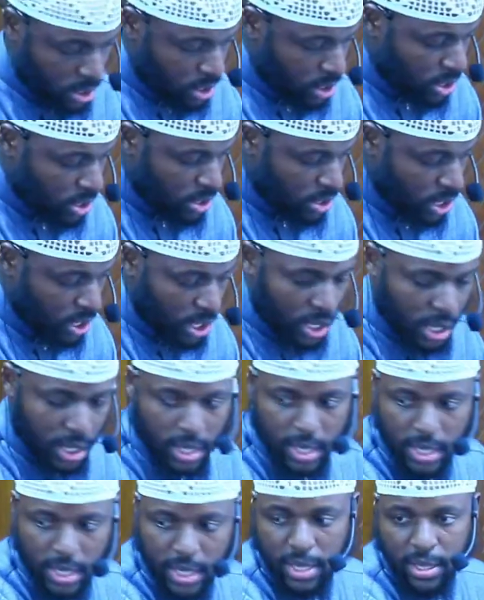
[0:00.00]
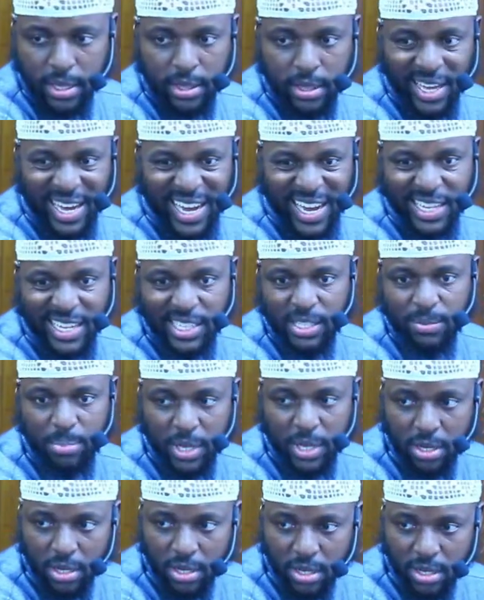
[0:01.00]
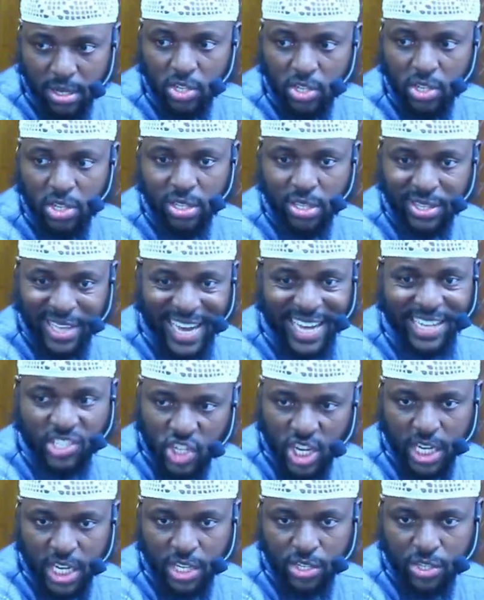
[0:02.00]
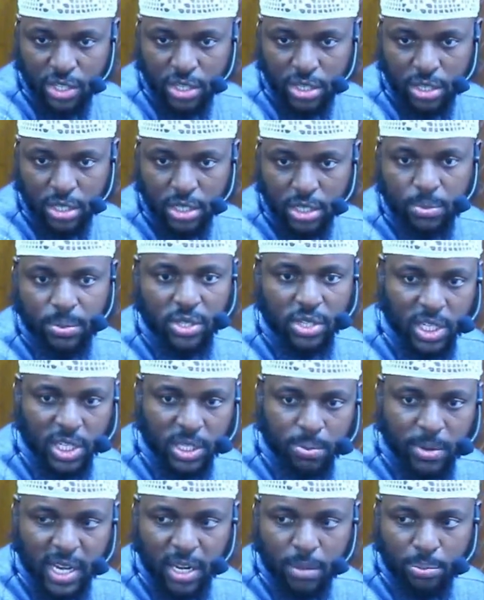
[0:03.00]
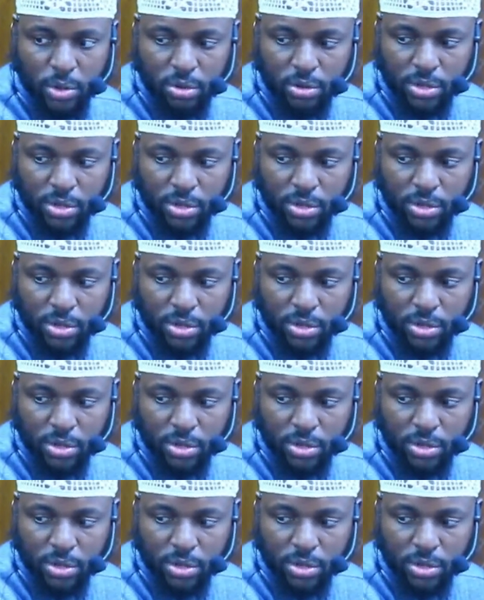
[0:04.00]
okay, that has changed. It's been touched by an impurity